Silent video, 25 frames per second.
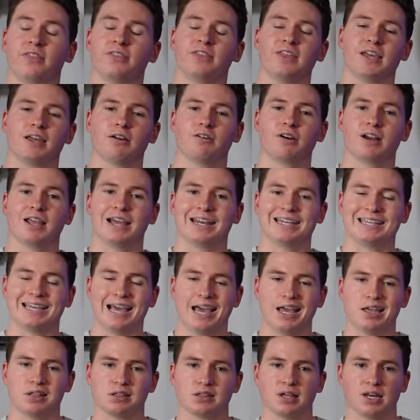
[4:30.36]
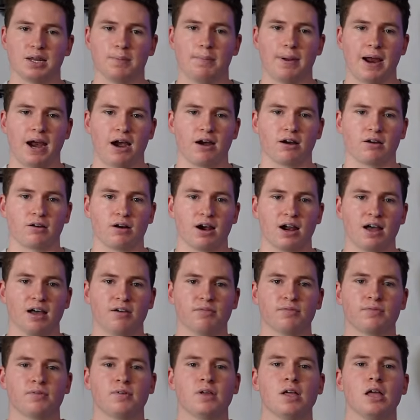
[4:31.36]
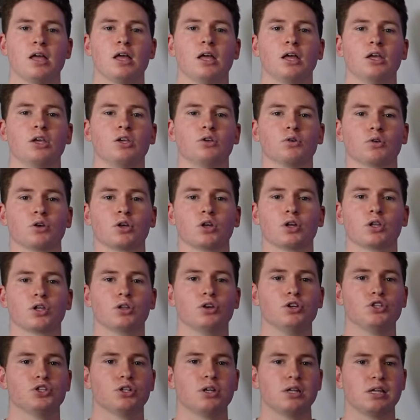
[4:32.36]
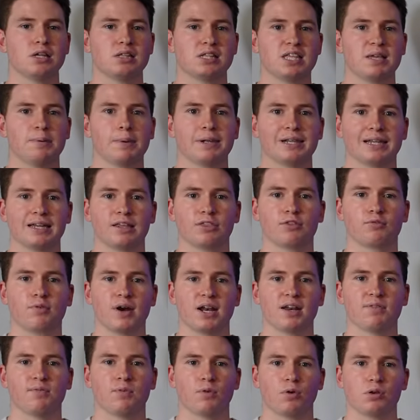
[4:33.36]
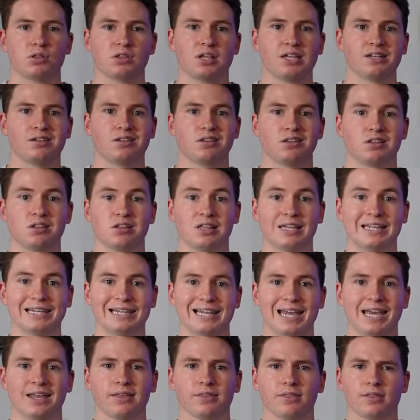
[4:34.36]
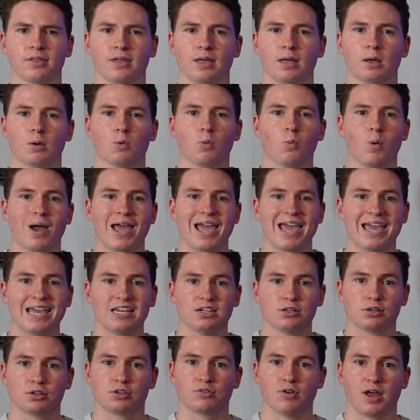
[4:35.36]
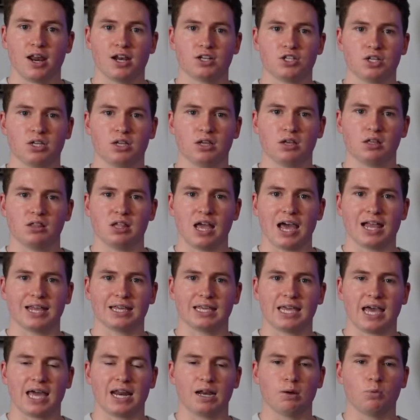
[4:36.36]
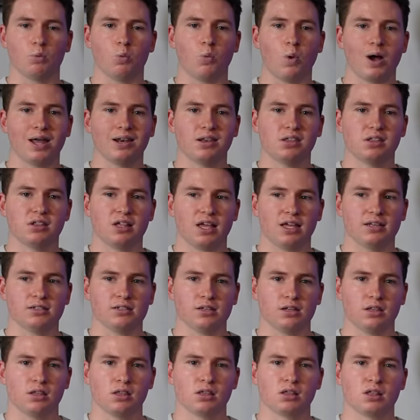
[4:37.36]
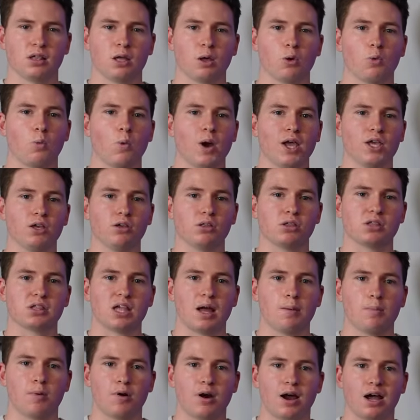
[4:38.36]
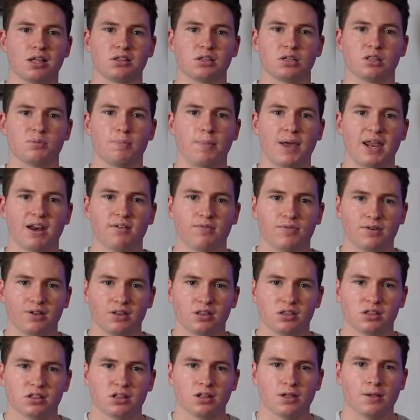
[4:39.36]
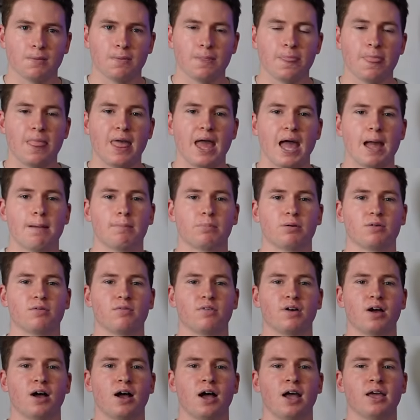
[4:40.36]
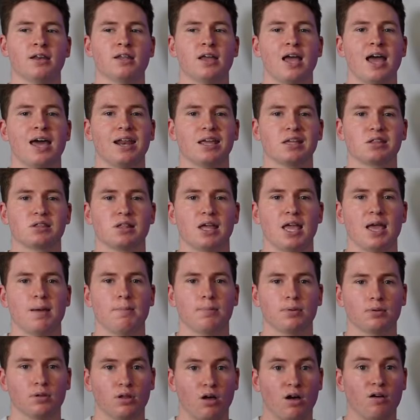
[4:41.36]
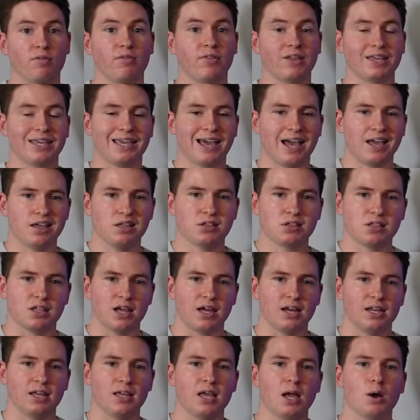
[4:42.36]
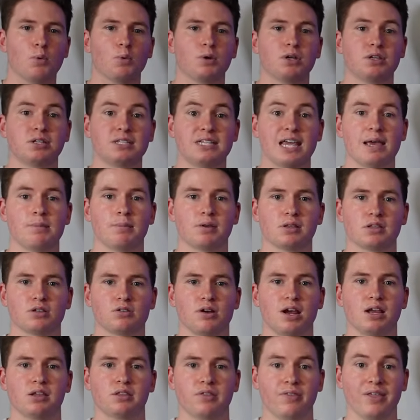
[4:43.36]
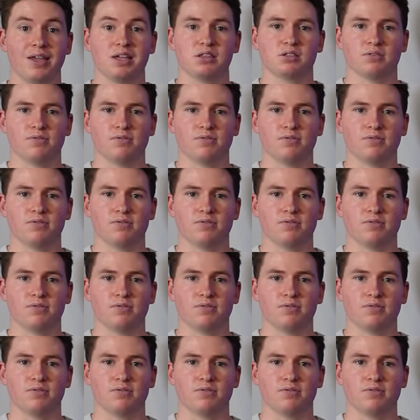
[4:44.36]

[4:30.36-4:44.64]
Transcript: theory and case study paragraph, your conclusion is typically 3 to 4 sentences in length, where each strategy is allocated 1 sentence where you summarize its benefits and provide an example of the case study which demonstrates these